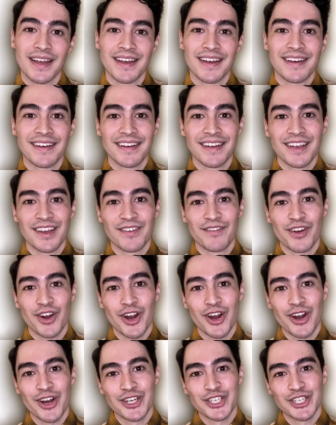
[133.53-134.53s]
We'll
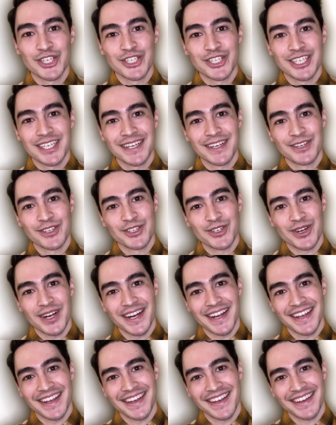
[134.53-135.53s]
convert your
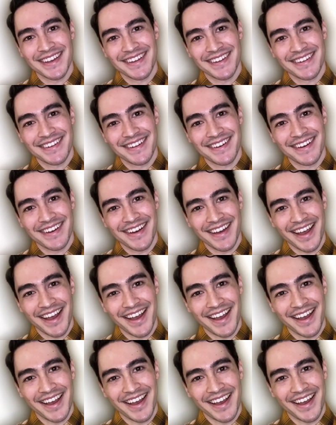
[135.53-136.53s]
children
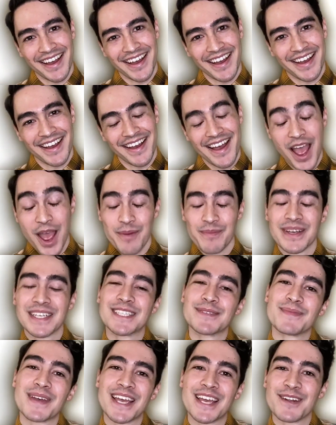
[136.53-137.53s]

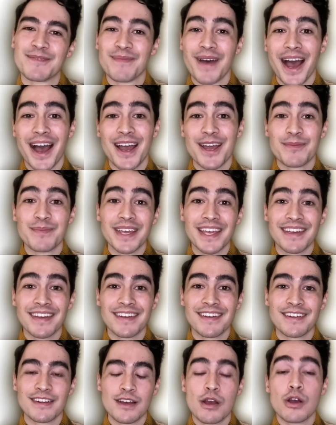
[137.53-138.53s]
happens bit by
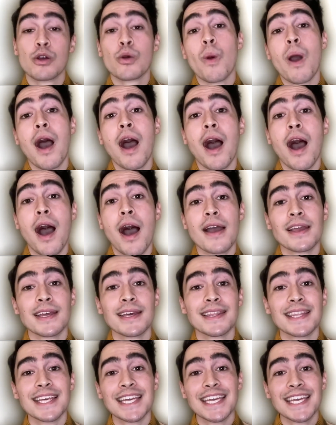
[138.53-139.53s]
bit,
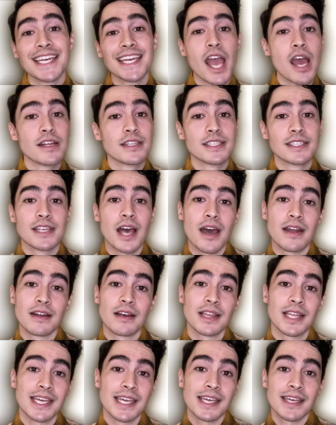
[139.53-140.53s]
quietly and
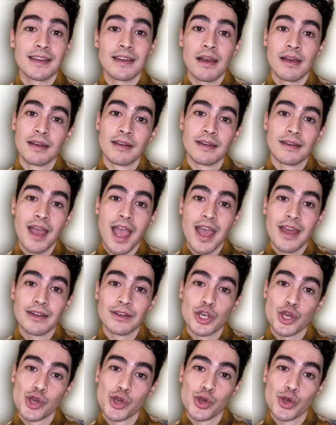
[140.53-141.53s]
subtly,
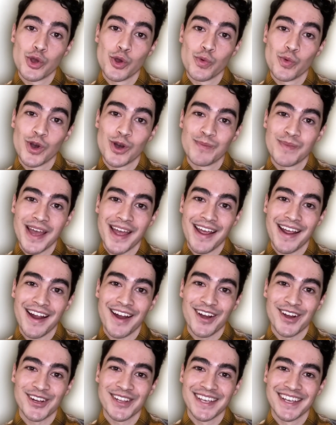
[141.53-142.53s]
and you will
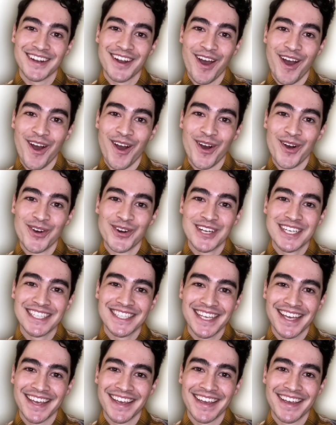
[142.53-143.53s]
barely
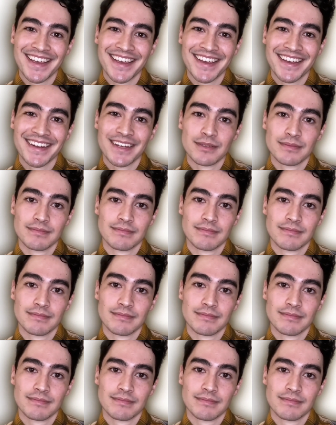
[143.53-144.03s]
notice it.